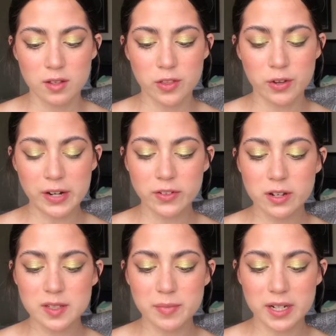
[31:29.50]
Thrive
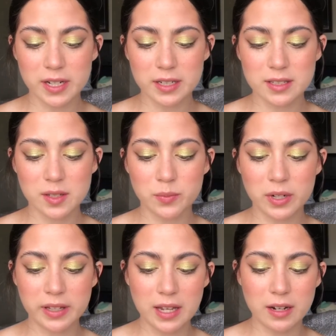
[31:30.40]
Cosmetics
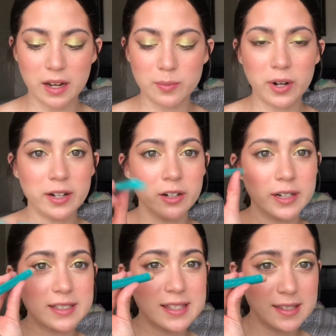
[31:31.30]
Brilliant Eye Brightener in
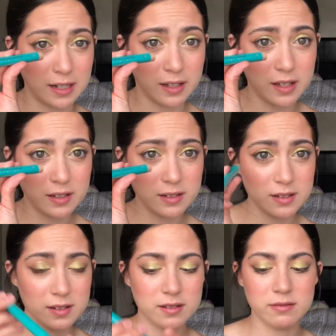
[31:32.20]
Stella.
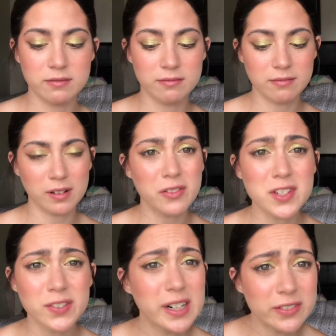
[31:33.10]
Got this
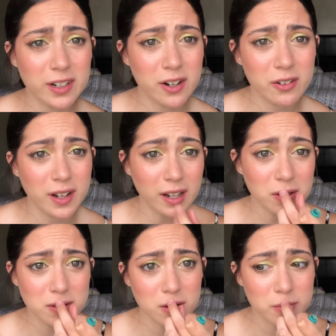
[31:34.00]
forever ago, and I use
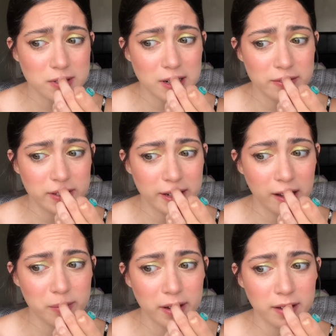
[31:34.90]
it almost every day on
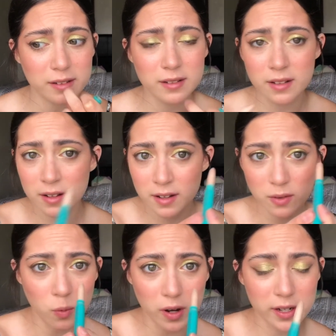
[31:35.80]
my
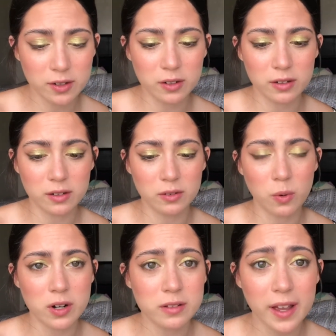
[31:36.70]
inner
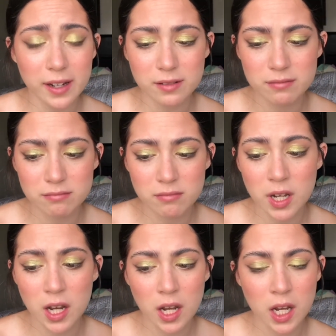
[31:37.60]
waterline.
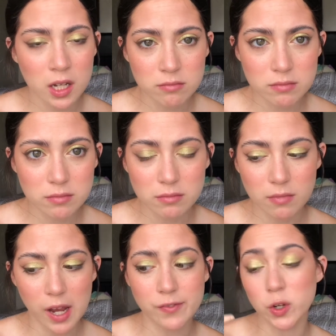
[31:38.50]

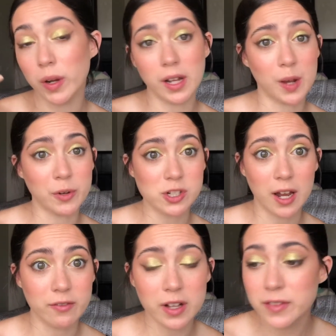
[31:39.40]
I have no idea how much I
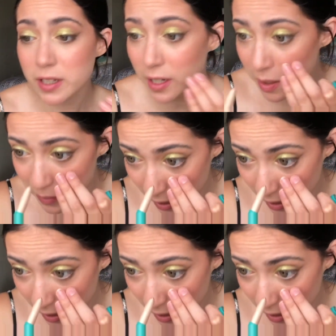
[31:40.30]
have left in here, but